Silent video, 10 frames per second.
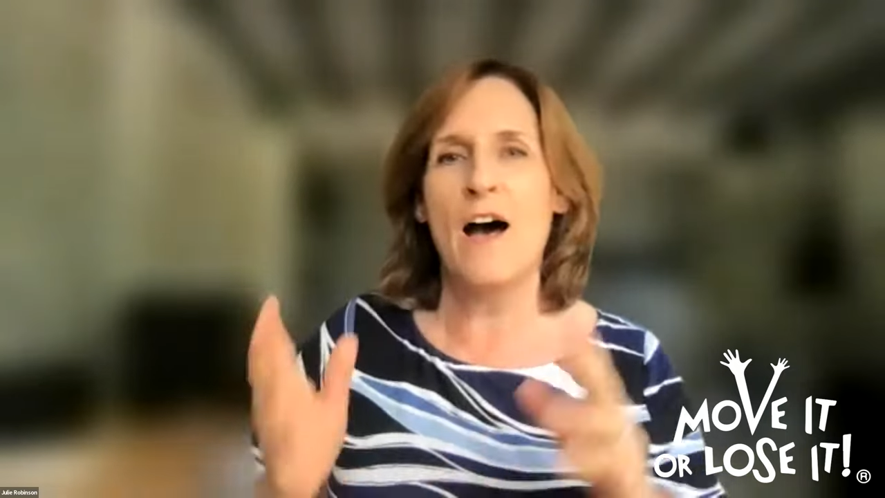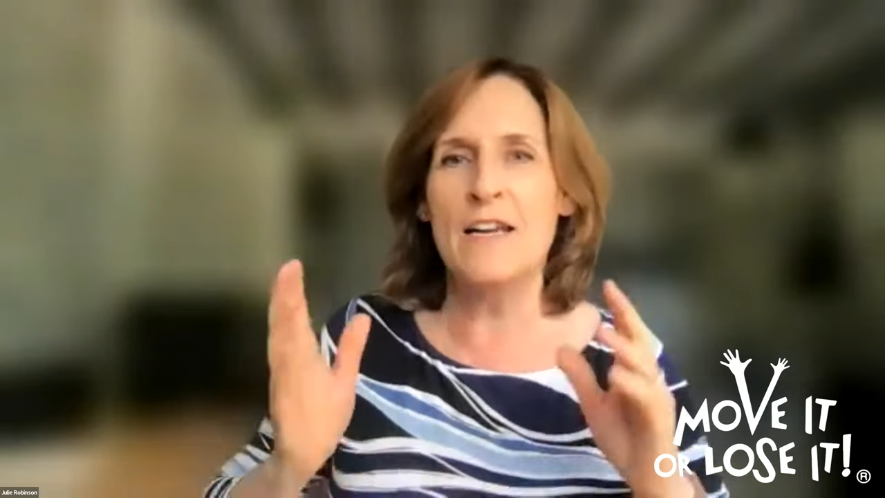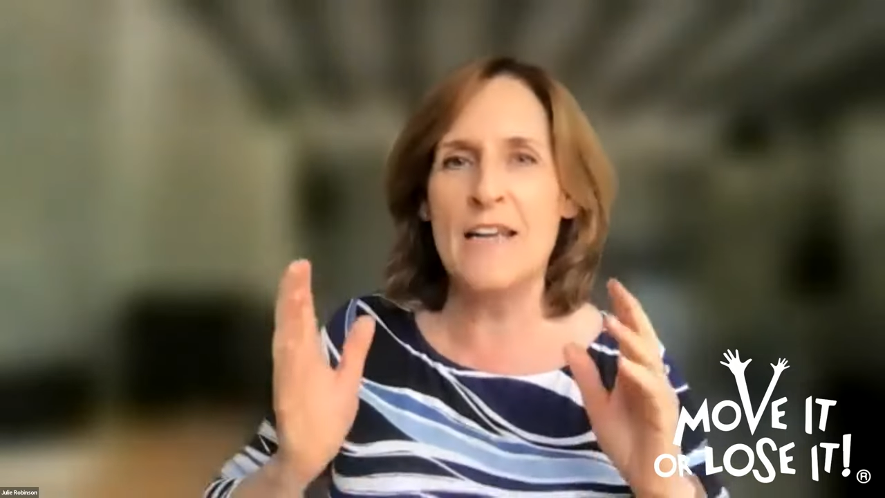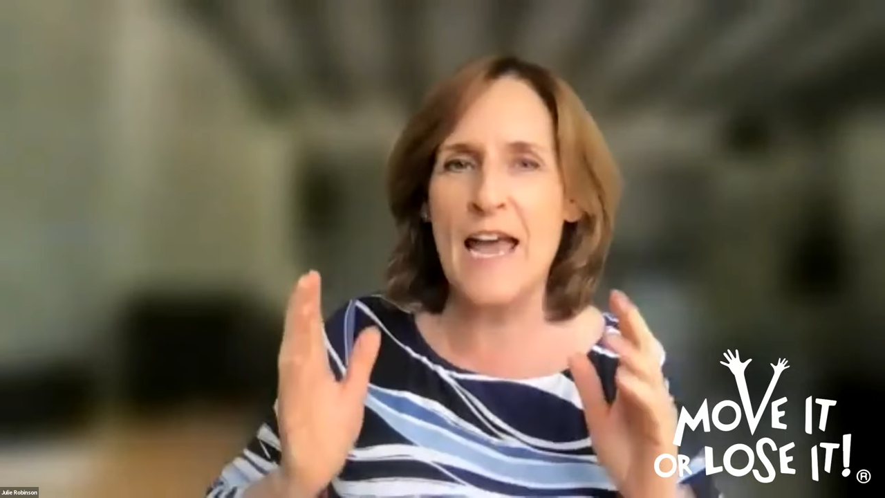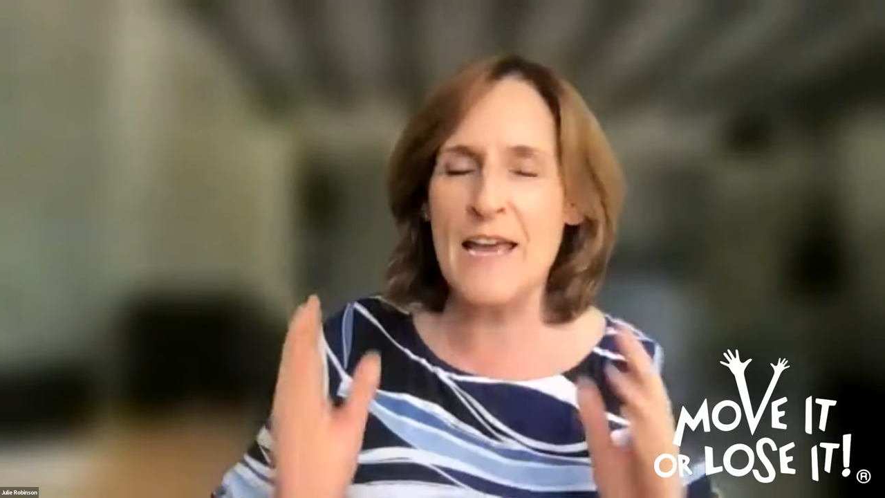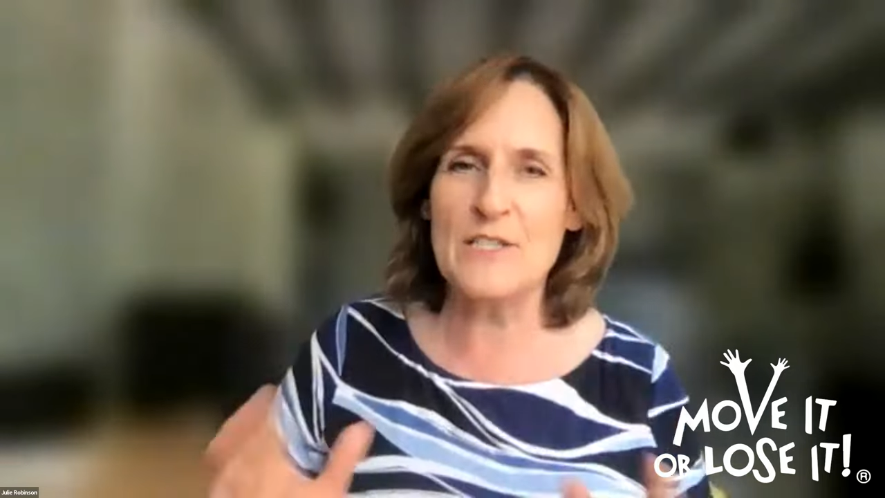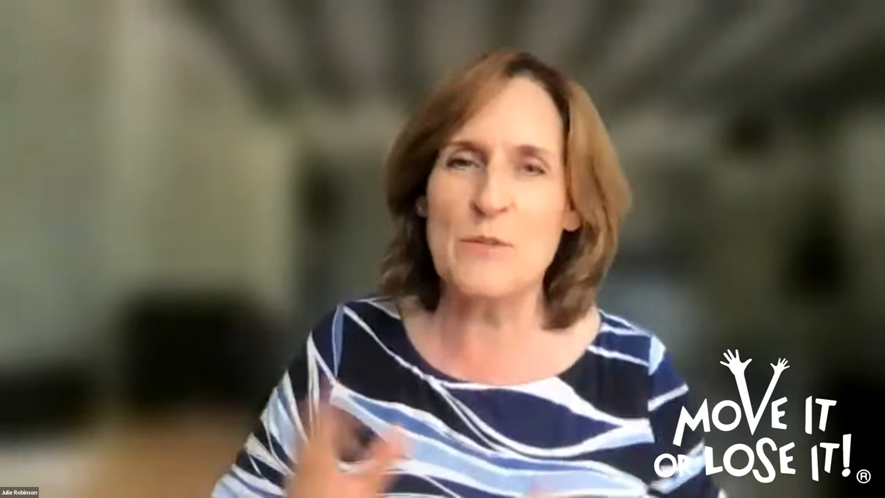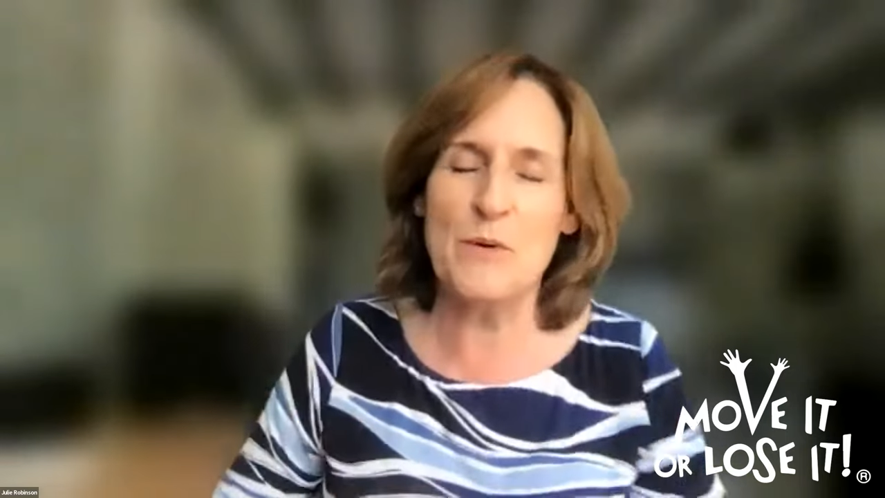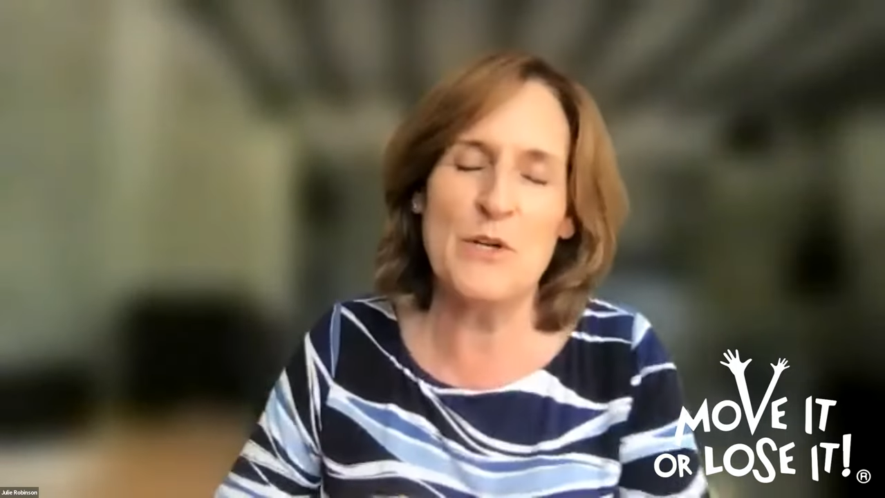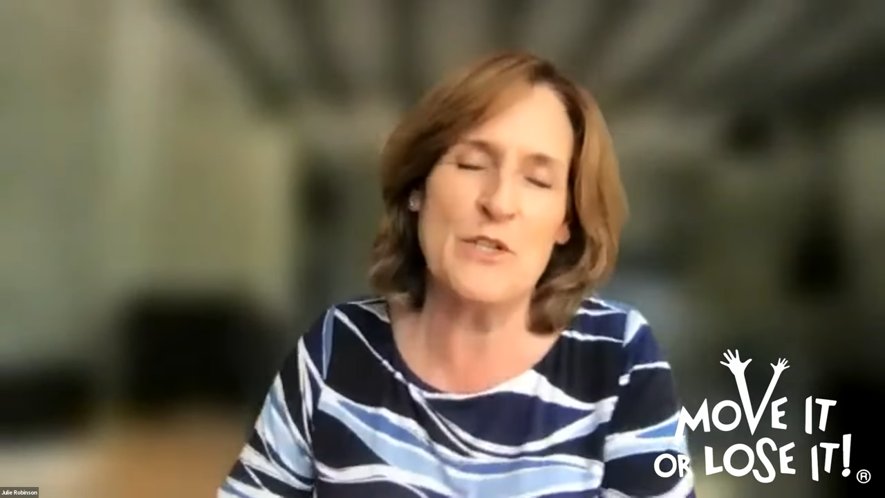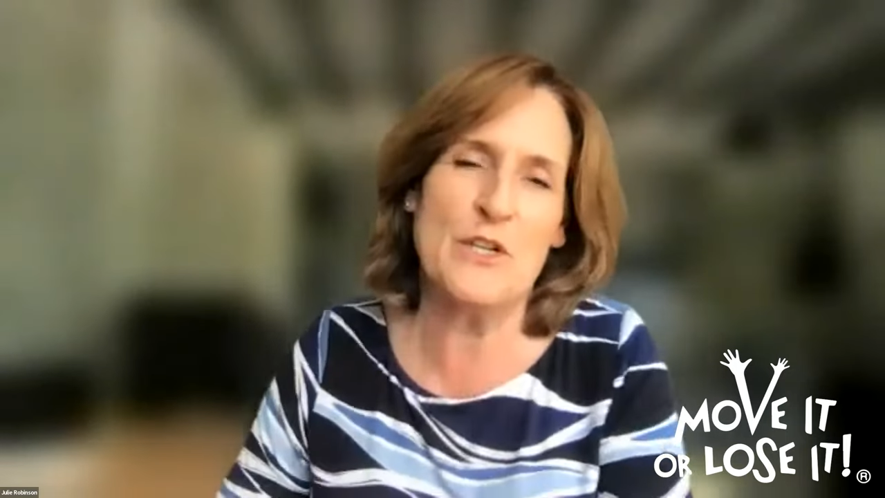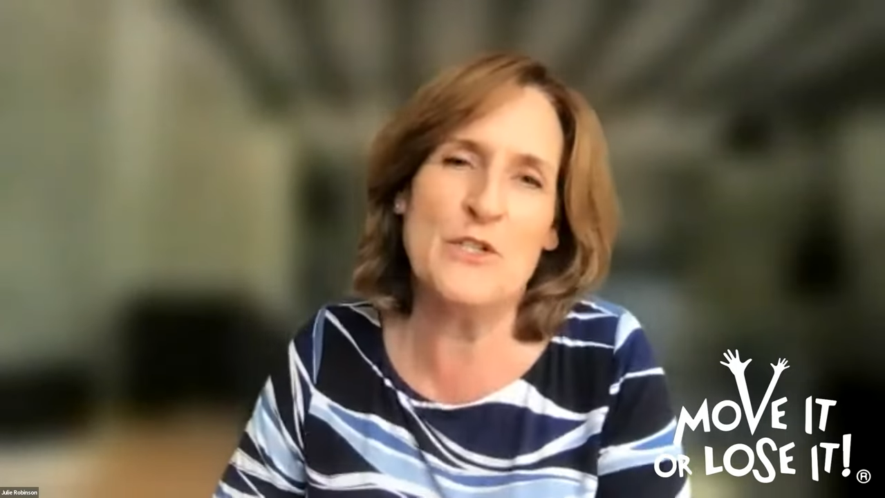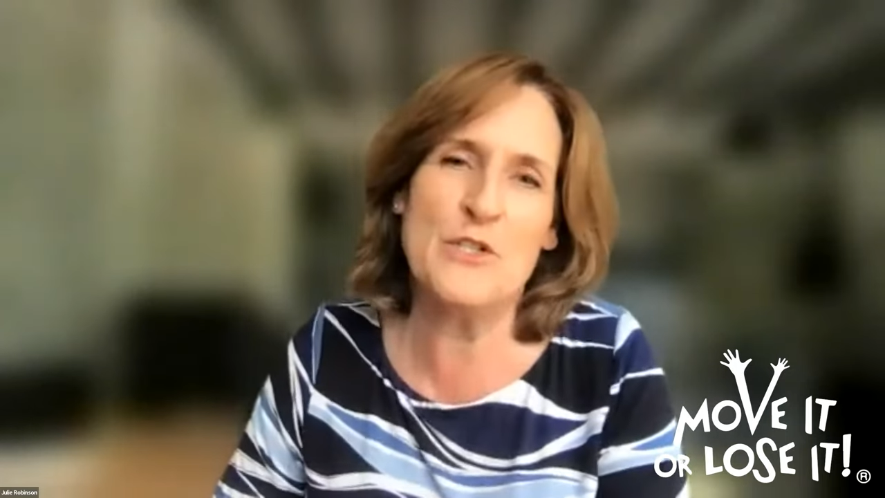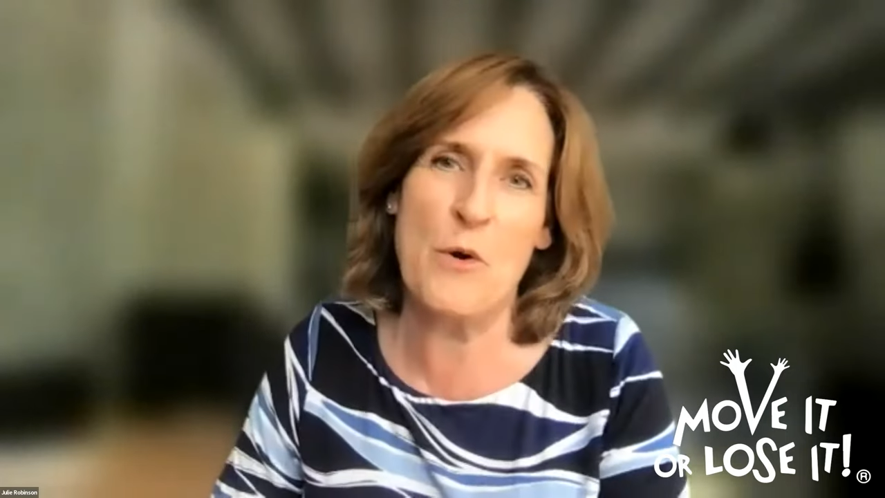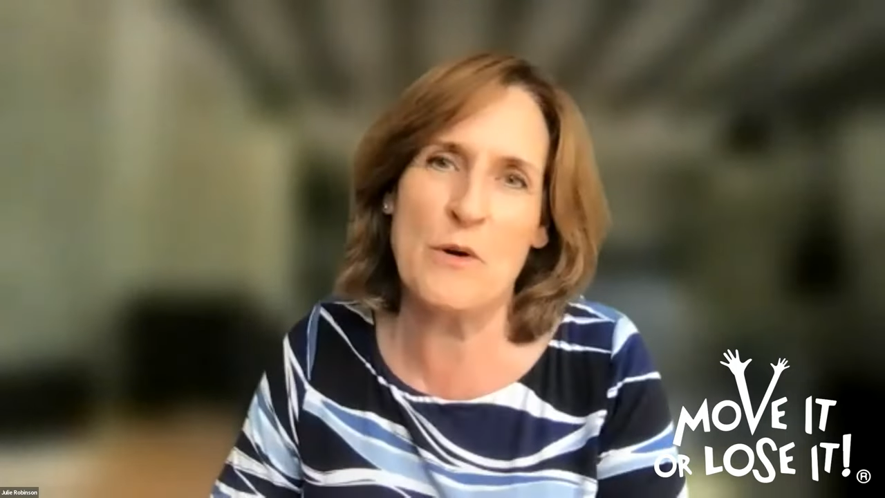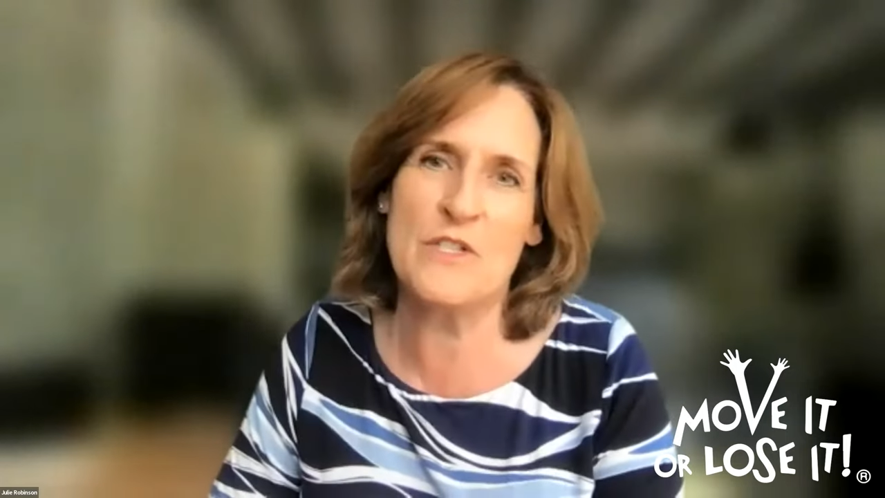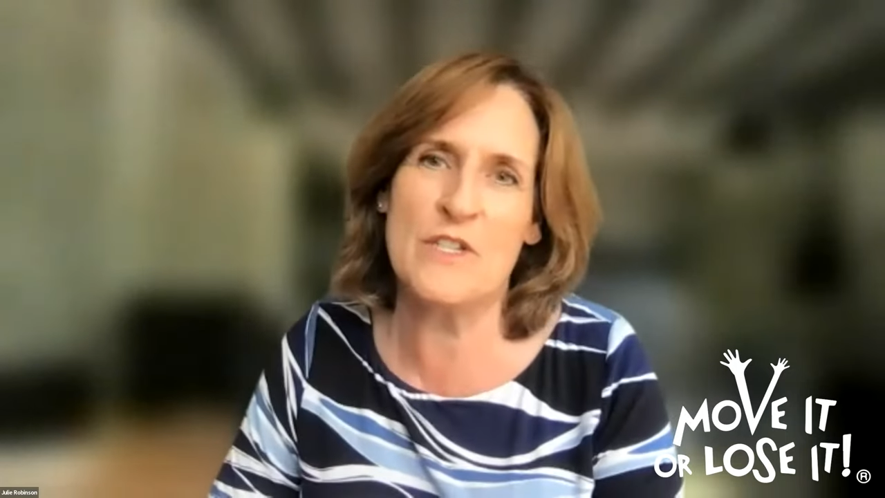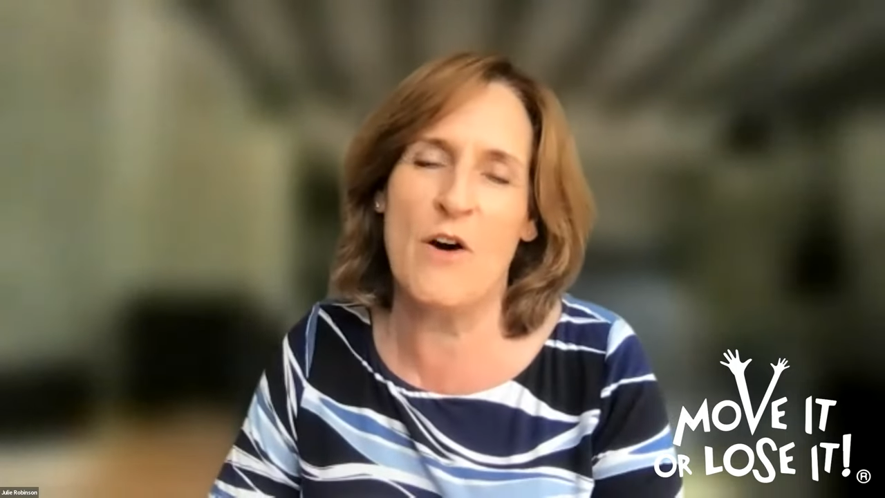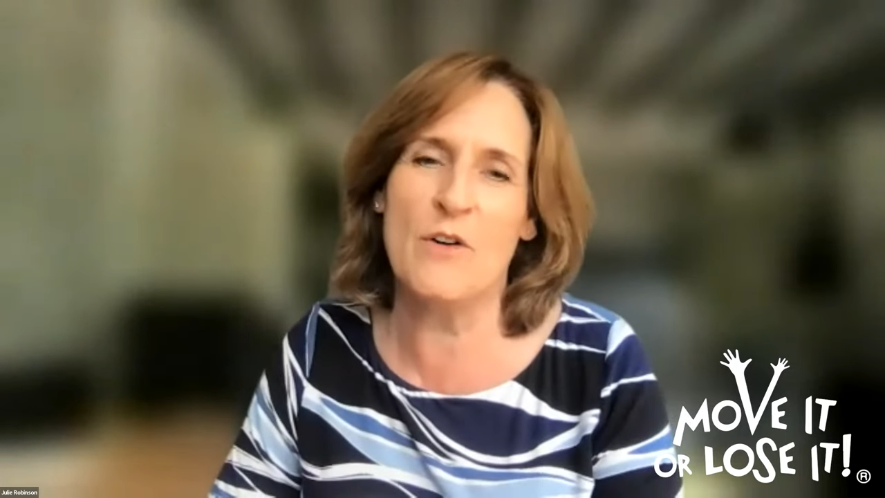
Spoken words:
an expert and doctor